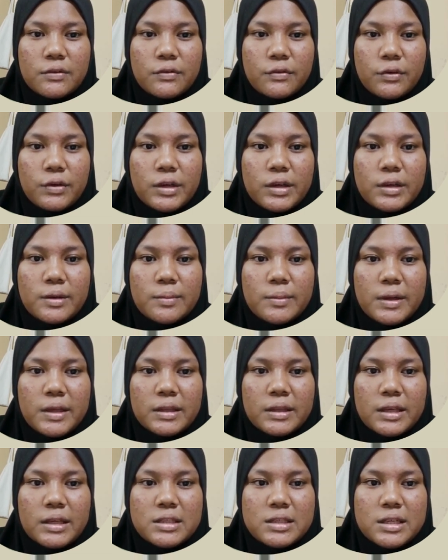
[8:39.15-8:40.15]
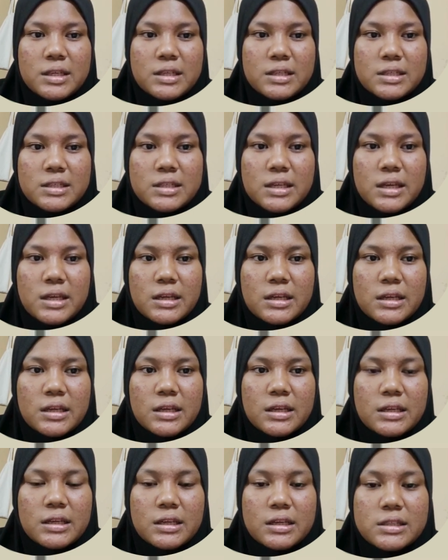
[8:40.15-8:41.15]
For the meta char set,
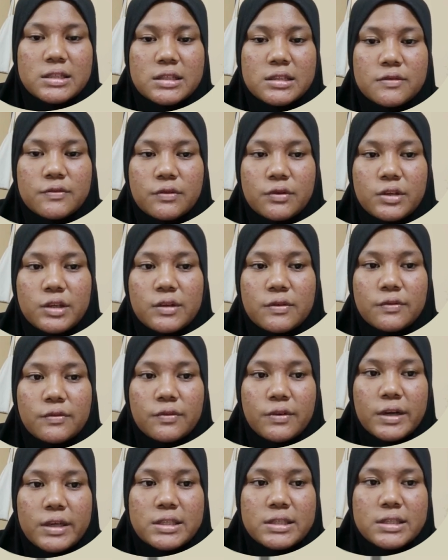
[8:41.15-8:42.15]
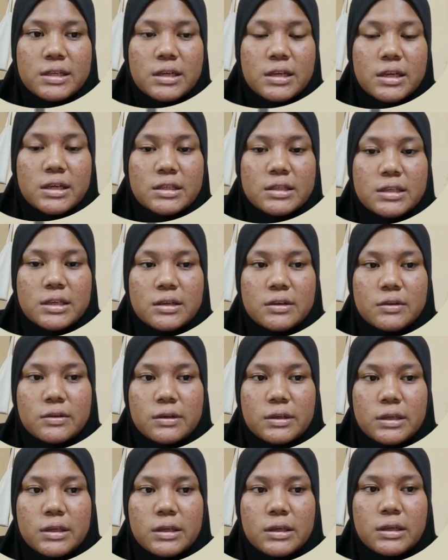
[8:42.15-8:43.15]
this is for defines character
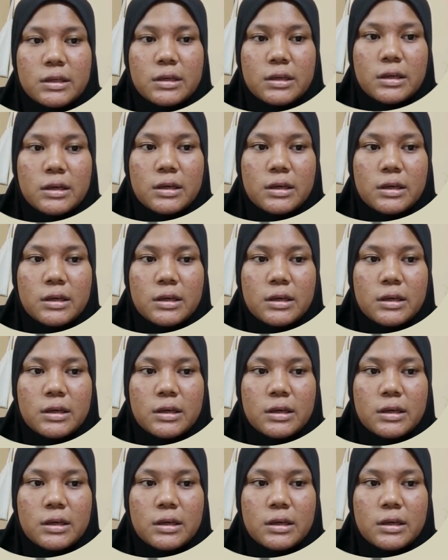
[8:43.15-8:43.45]
encoding